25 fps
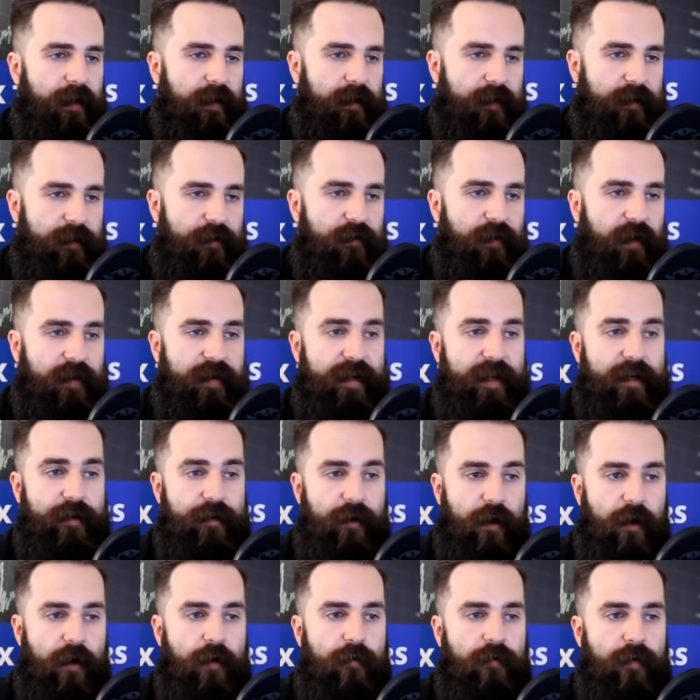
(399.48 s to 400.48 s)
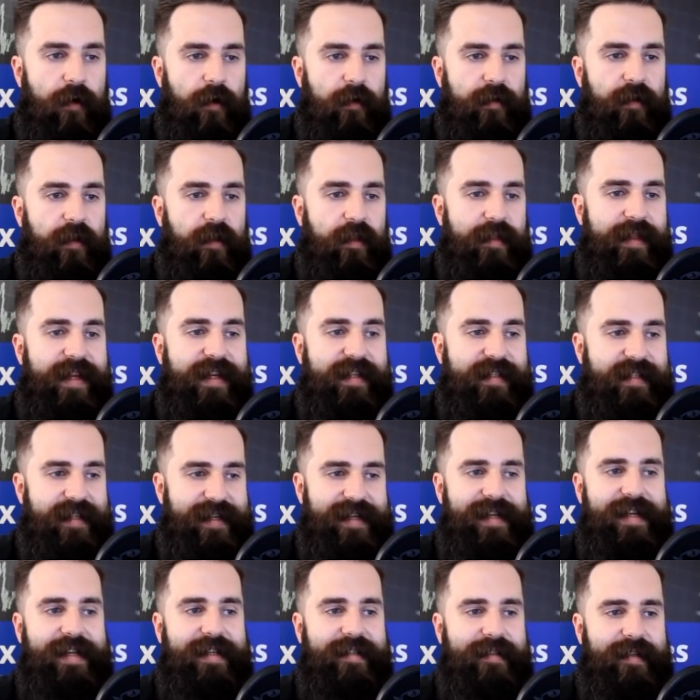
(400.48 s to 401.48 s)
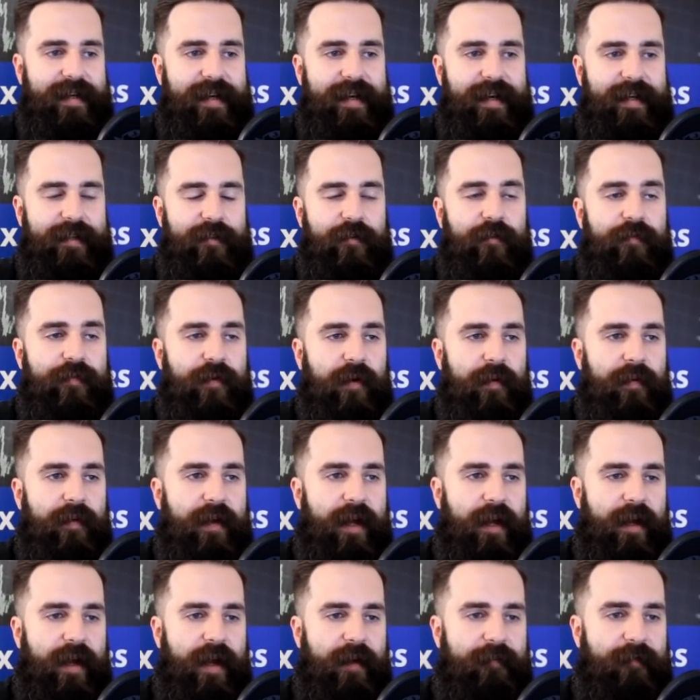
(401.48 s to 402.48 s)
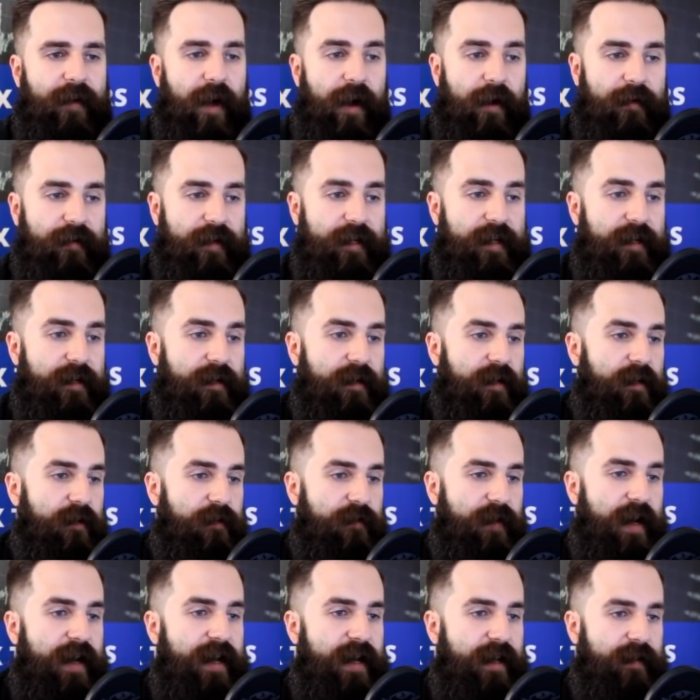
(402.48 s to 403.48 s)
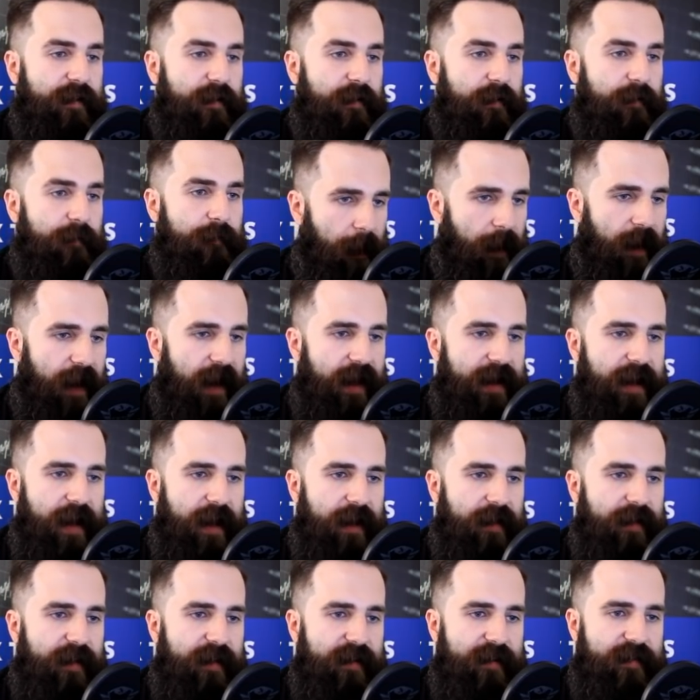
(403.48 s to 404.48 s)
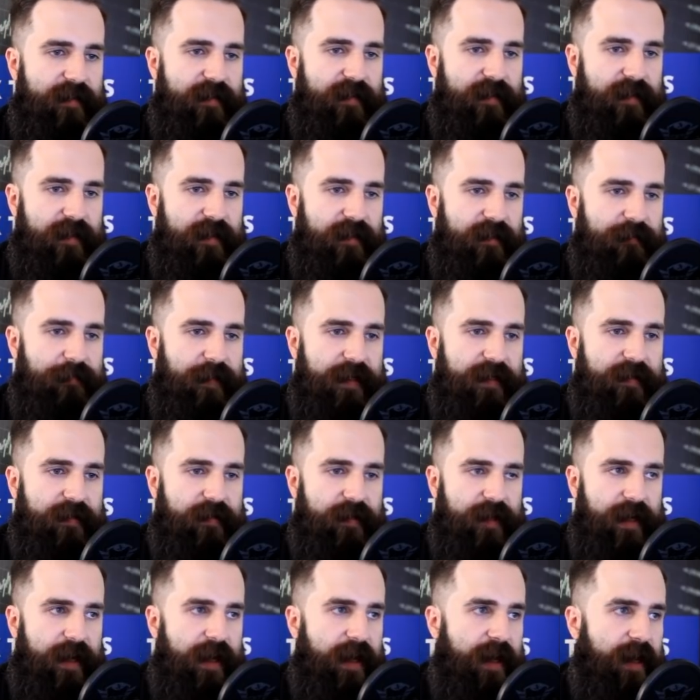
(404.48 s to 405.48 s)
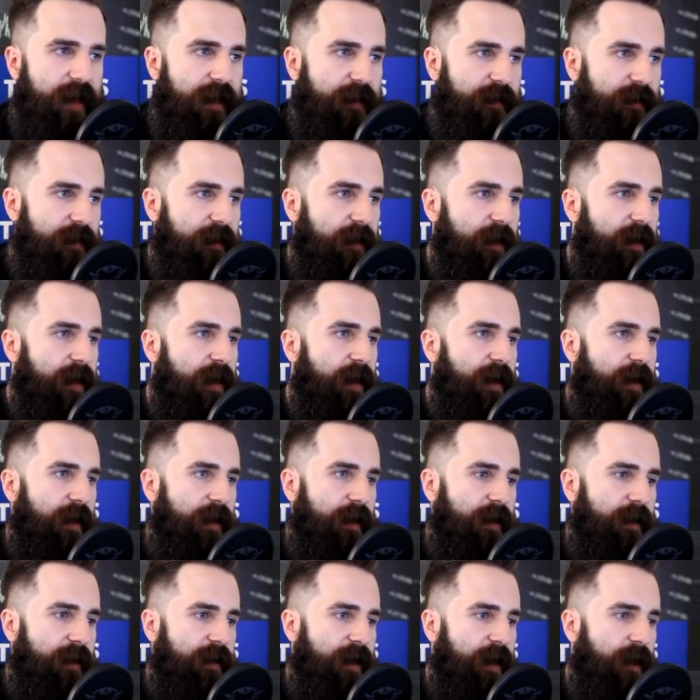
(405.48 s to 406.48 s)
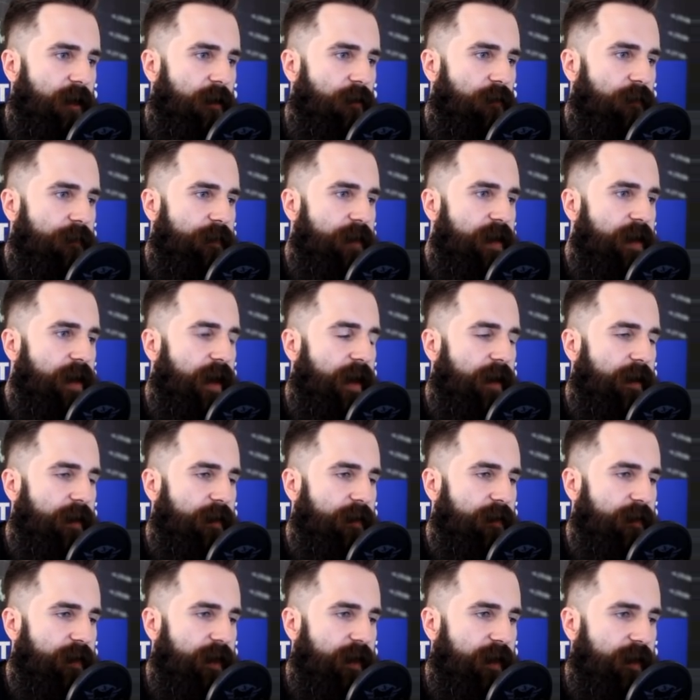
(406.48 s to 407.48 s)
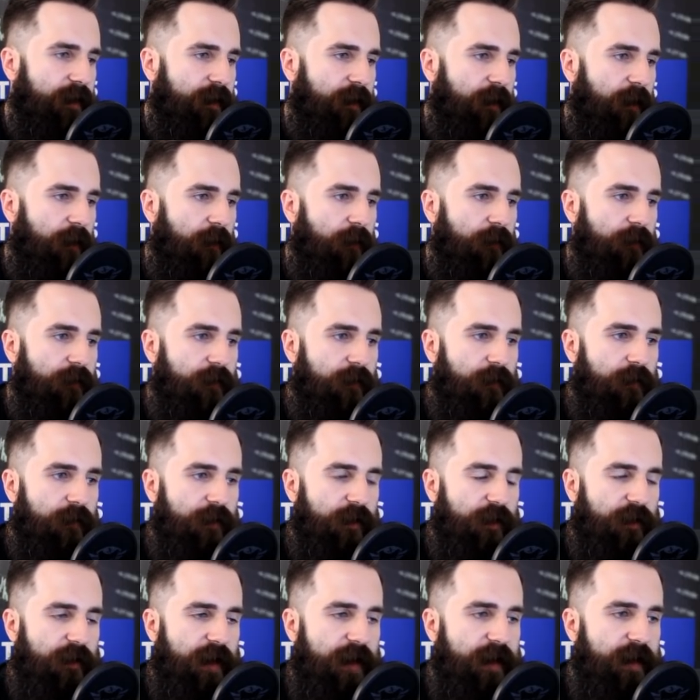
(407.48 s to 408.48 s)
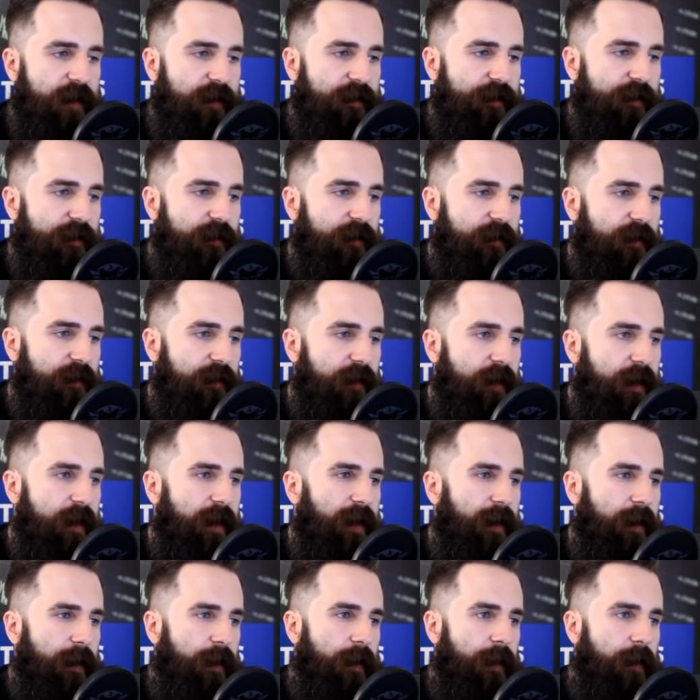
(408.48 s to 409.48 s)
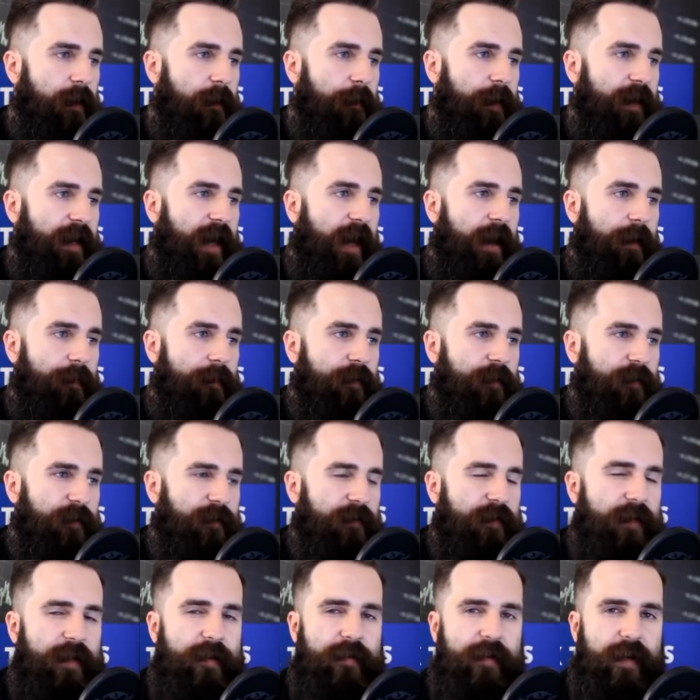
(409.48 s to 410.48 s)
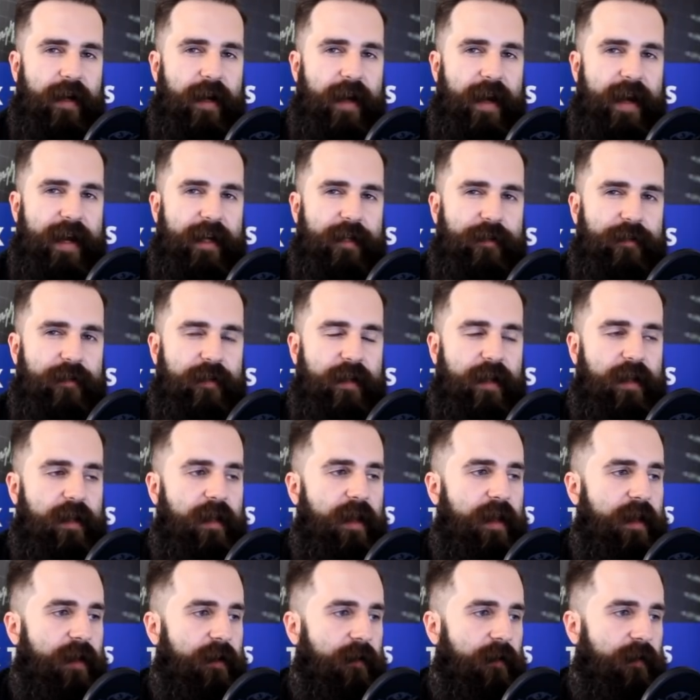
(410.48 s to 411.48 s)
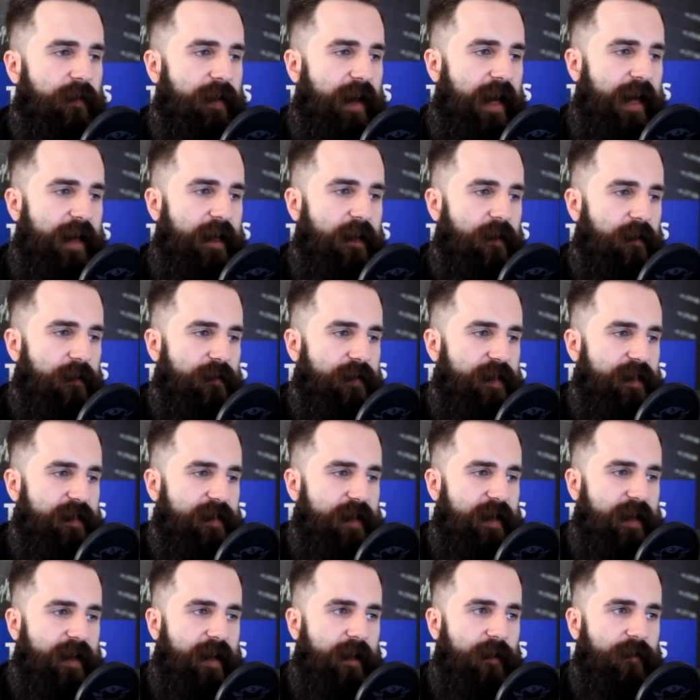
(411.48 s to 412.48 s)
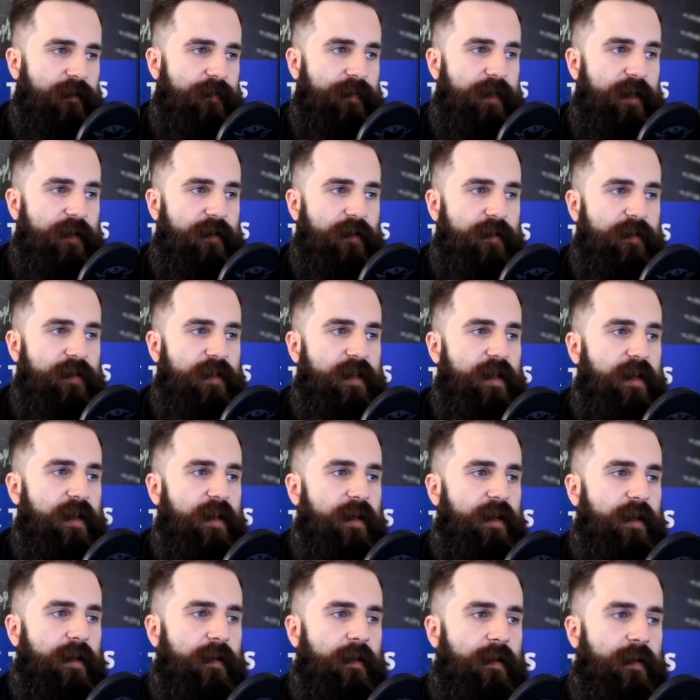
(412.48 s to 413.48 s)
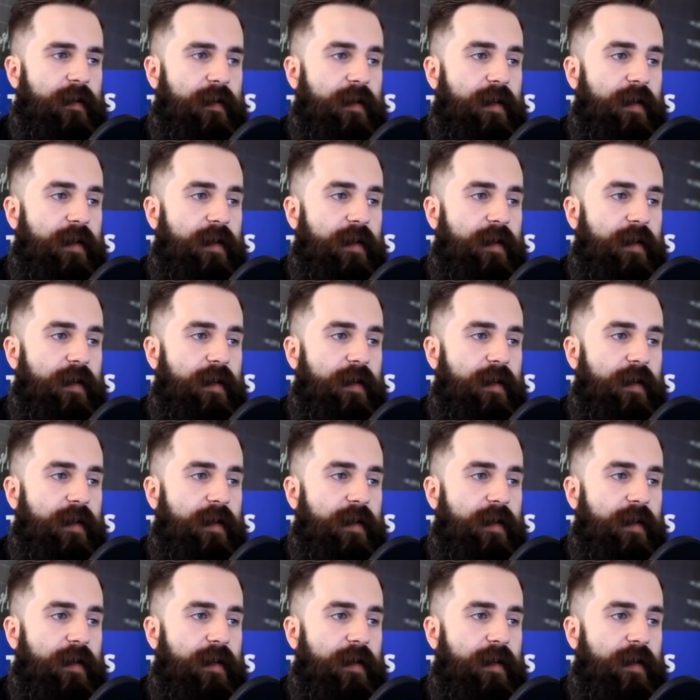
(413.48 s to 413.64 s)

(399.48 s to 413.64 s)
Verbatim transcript: you already know what this is and you probably have already read it. And yeah, this is basically it. Uh, now we are gonna go to trading journal, uh, but I'm not really gonna actually click on any of these accounts because uh,